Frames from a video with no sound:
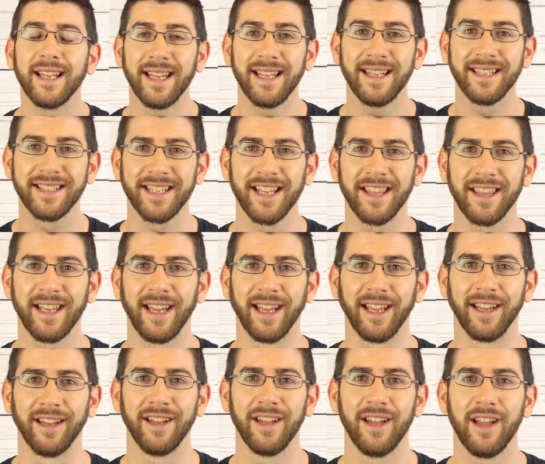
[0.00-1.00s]
Here's the
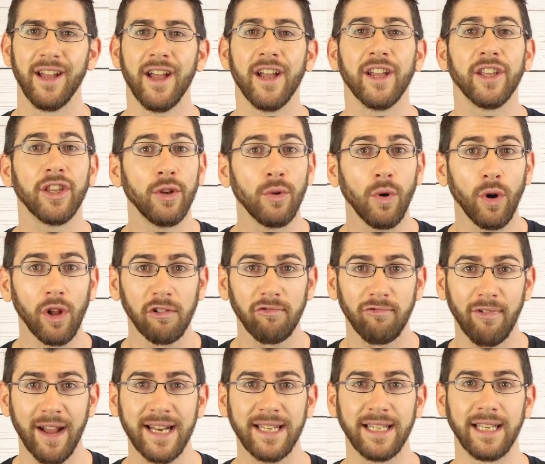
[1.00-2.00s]
thing you
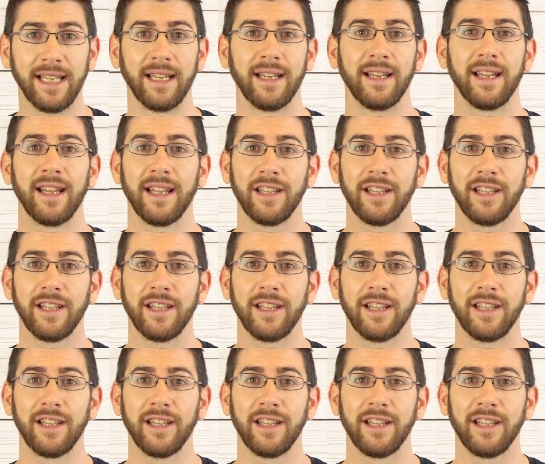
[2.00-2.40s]
already